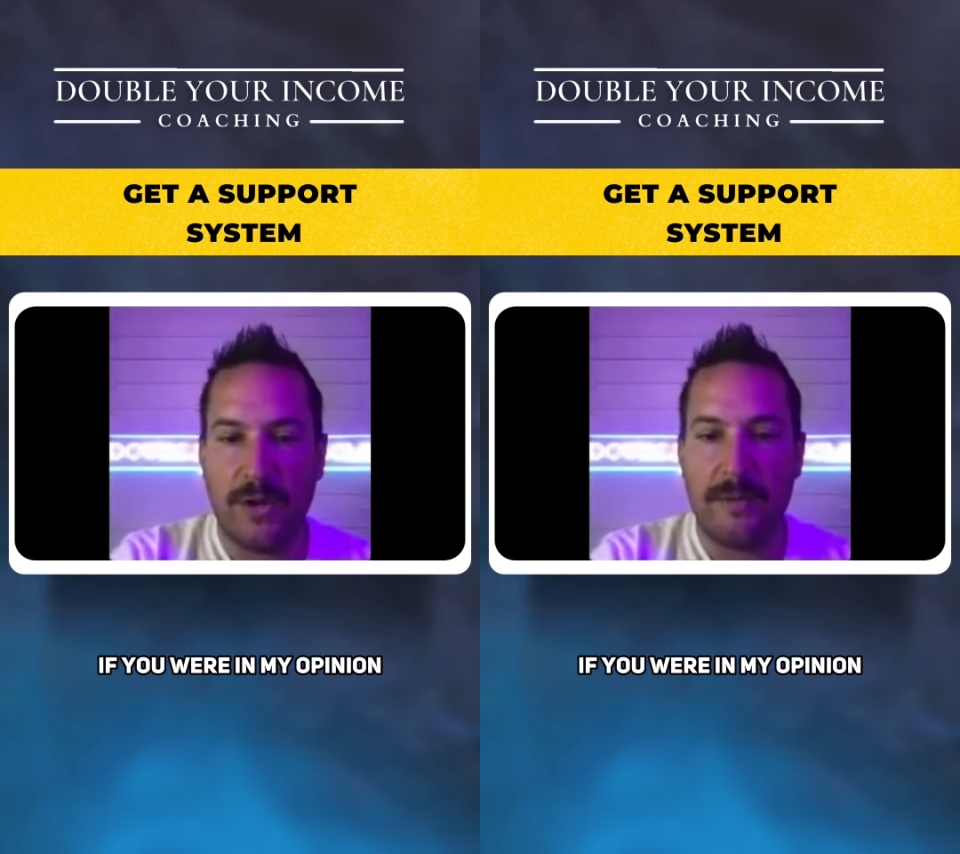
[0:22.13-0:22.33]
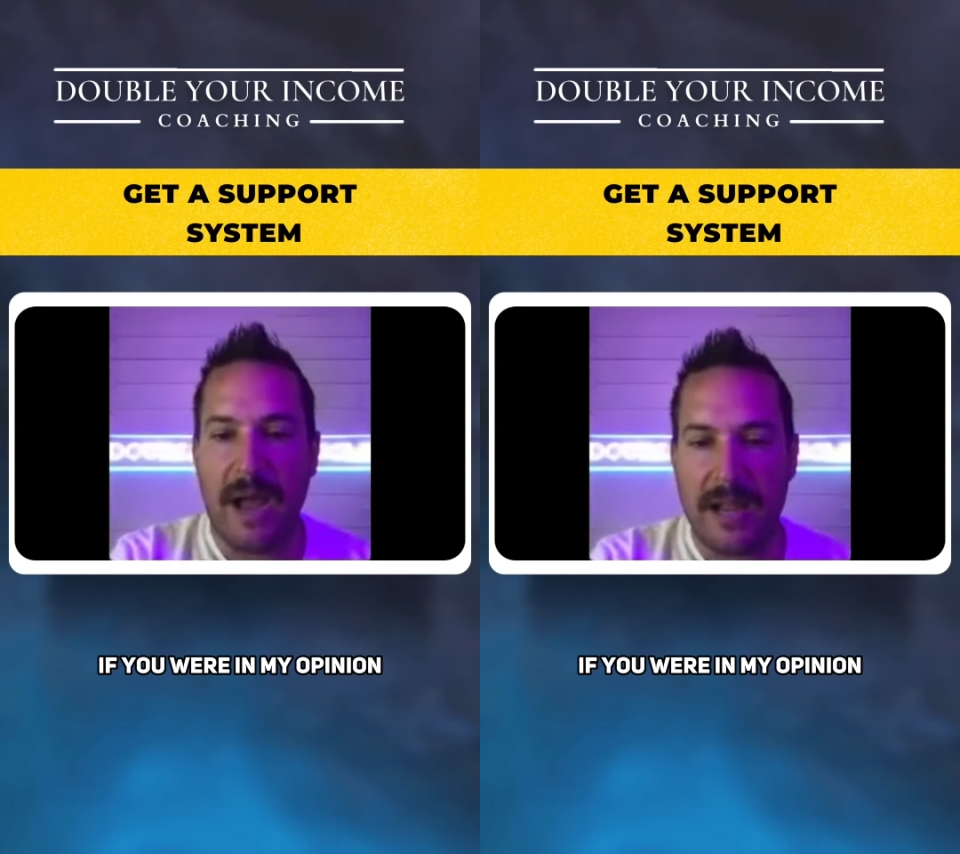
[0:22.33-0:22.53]

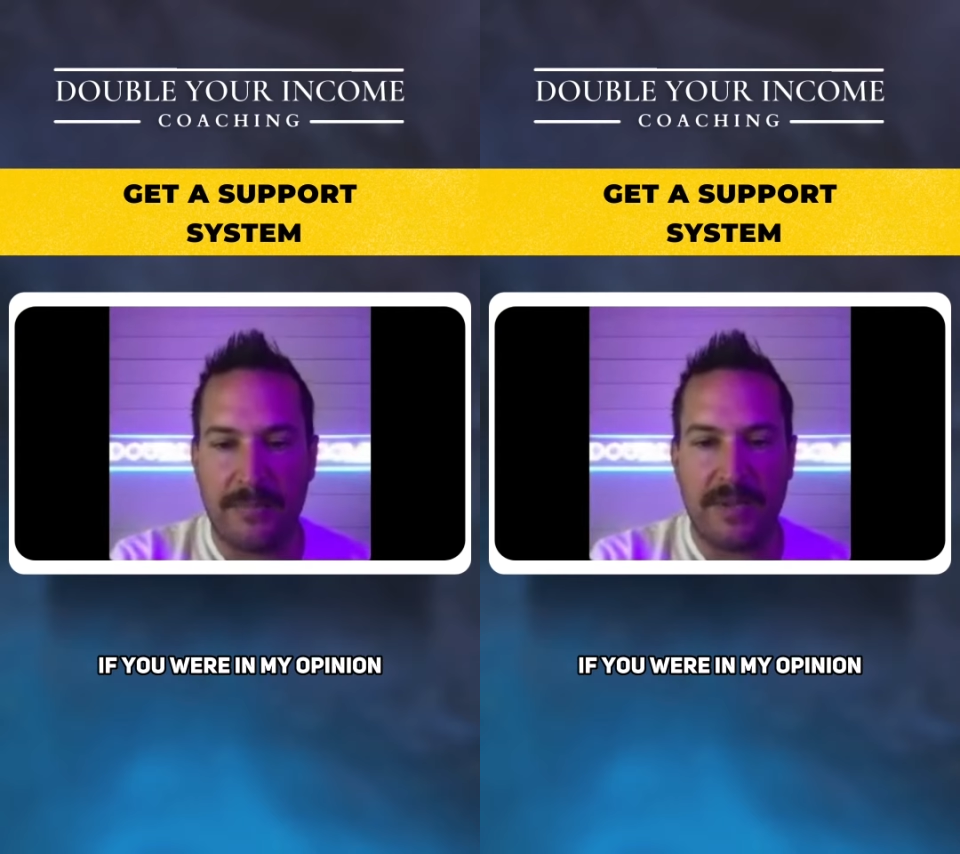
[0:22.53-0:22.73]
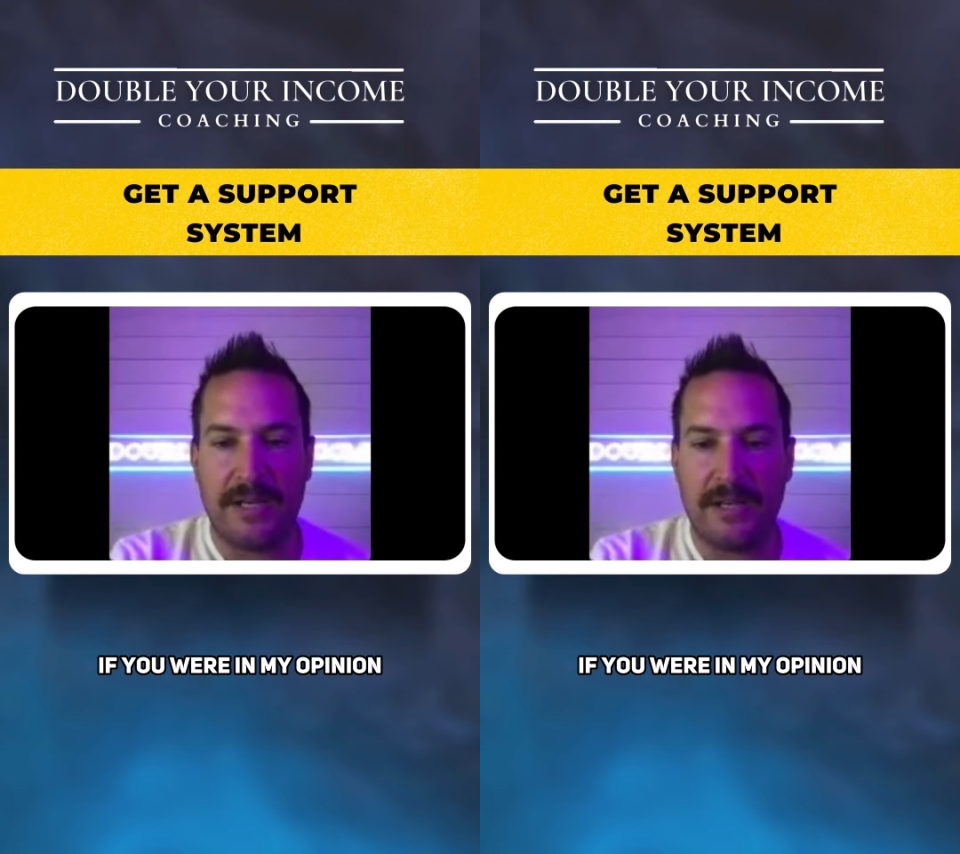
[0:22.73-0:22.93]
in my
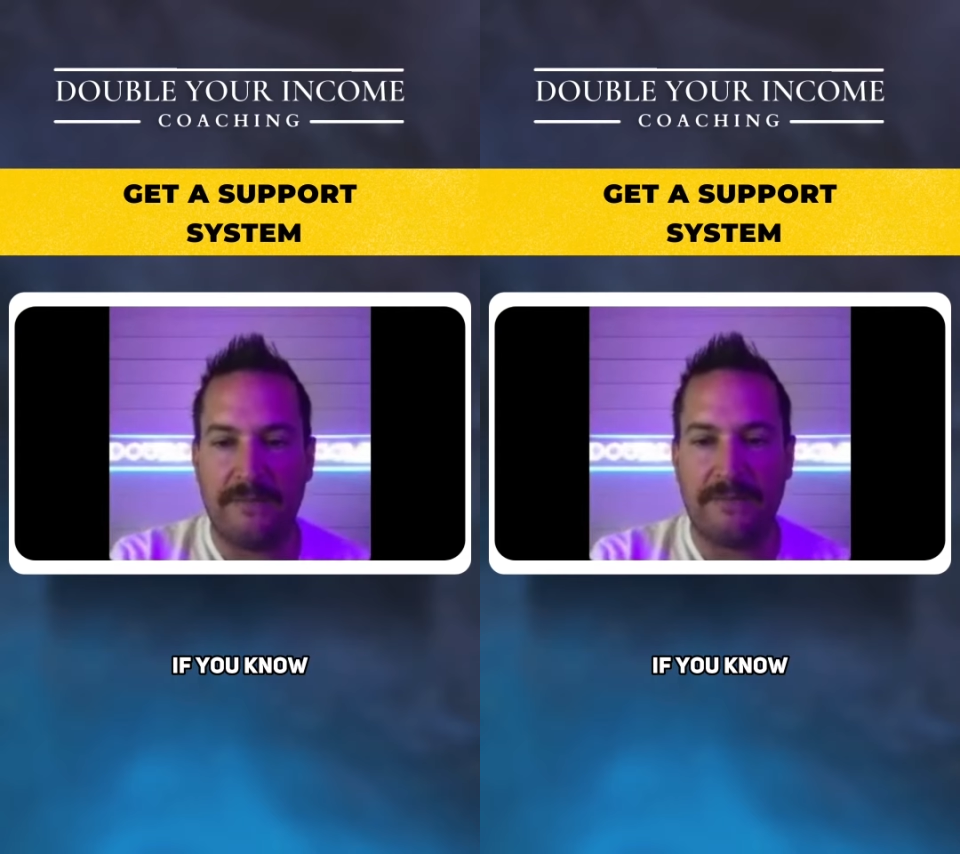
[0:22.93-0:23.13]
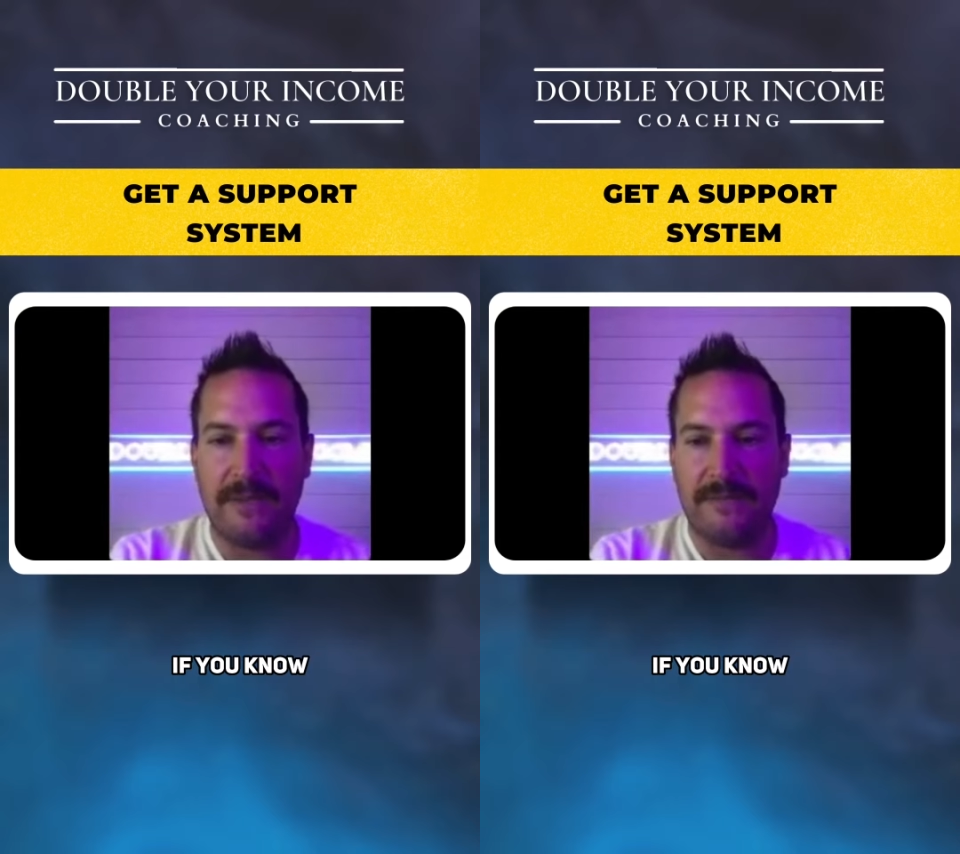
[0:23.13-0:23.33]
opinion,
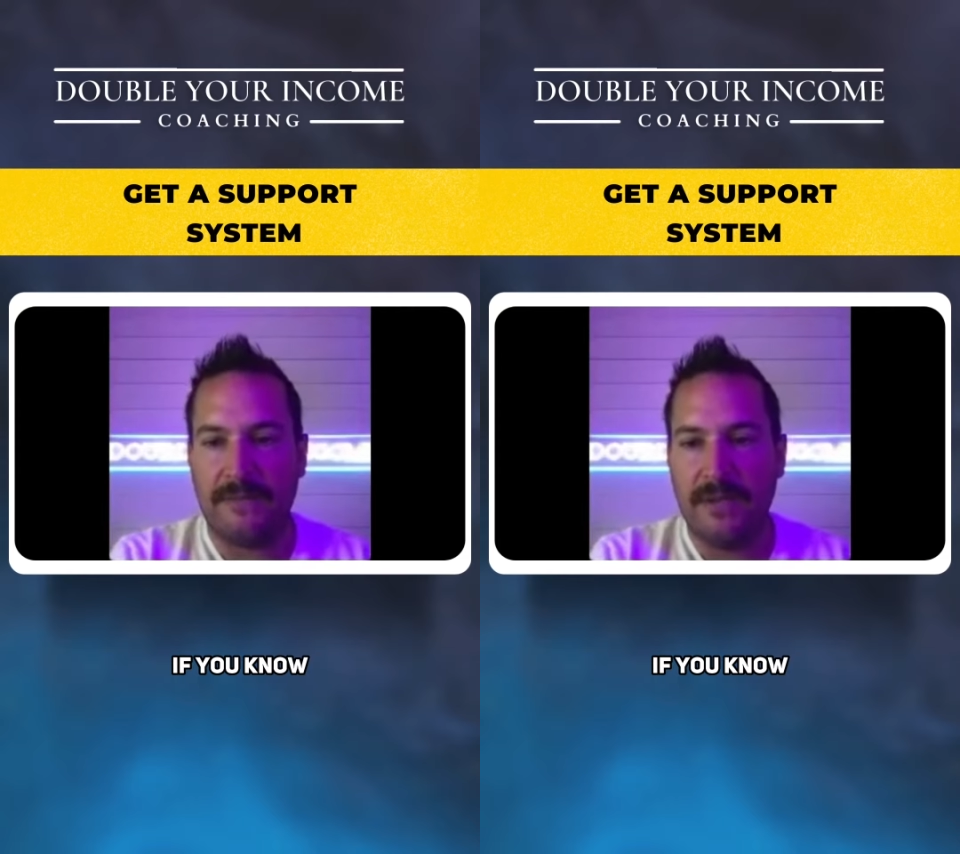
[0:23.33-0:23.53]
if